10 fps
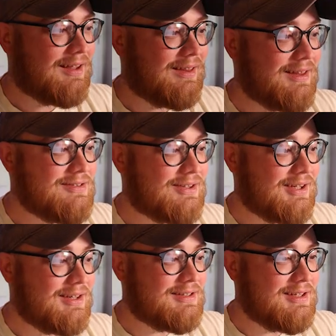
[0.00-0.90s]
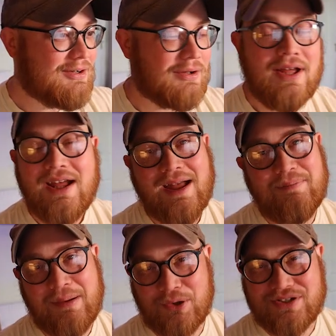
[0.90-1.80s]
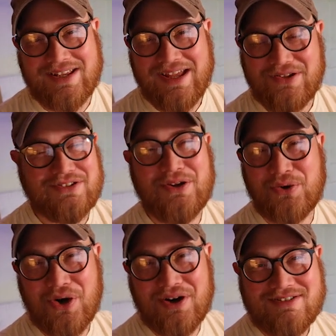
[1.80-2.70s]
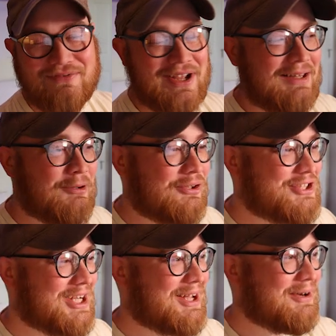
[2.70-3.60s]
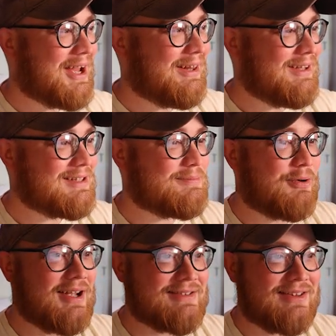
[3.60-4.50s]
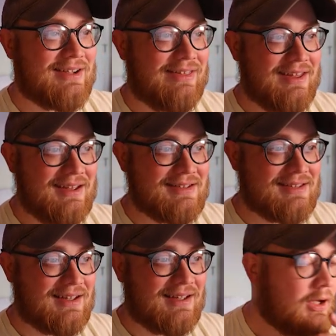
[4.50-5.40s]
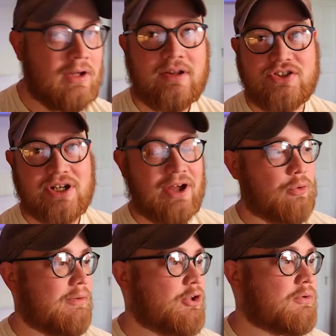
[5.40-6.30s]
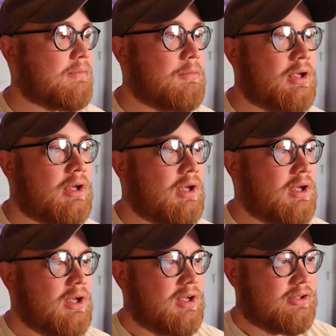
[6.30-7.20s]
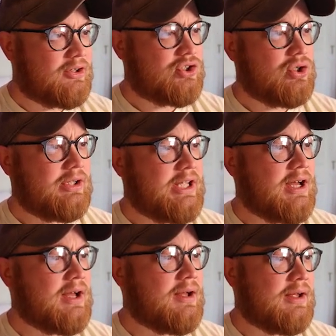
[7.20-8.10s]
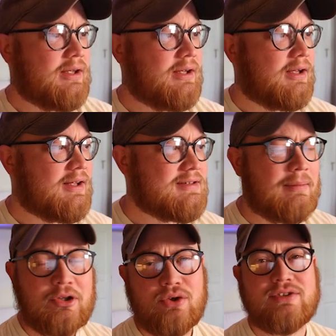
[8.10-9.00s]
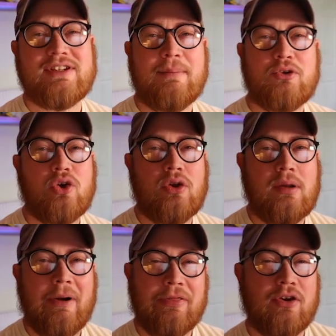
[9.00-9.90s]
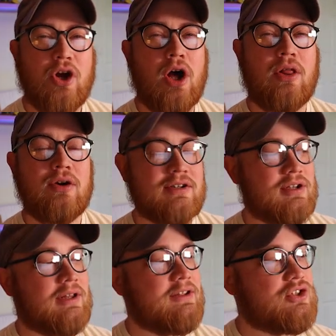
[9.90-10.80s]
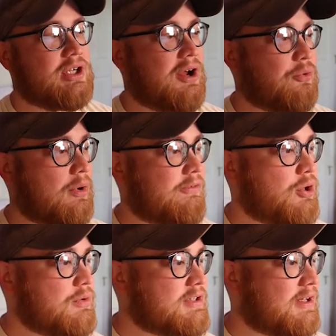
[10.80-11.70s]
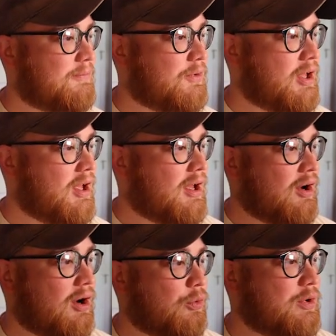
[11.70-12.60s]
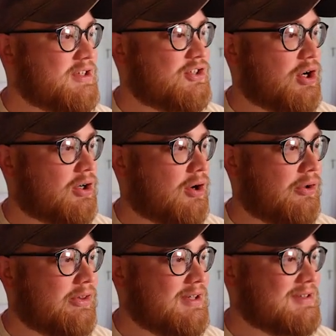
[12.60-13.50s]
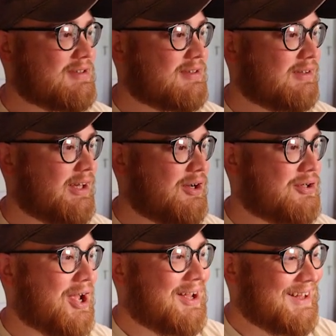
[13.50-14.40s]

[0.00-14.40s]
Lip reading: That's a good deal. And people are saying there's no cards available. Check out AliExpress. Look at this. Let's check out the reviews. Because surely, I'm a little skeptical about the dollar, so let's check out the reviews. 1 star, all these letters.